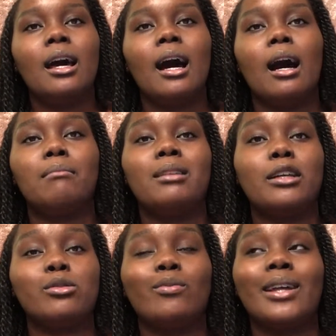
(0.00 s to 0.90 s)
And I
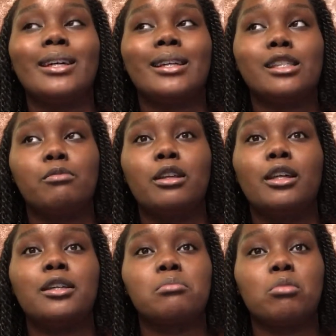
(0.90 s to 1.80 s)
do find that
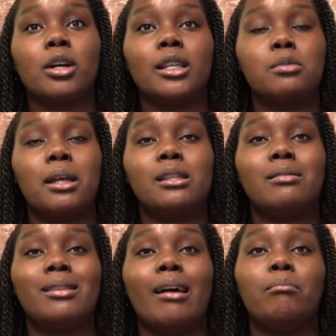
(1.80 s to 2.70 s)
Expedia is more
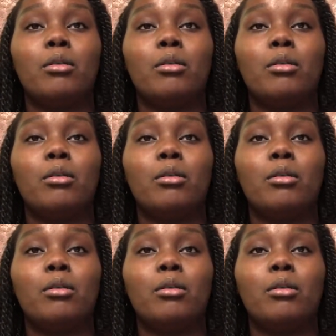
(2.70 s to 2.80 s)
expensive than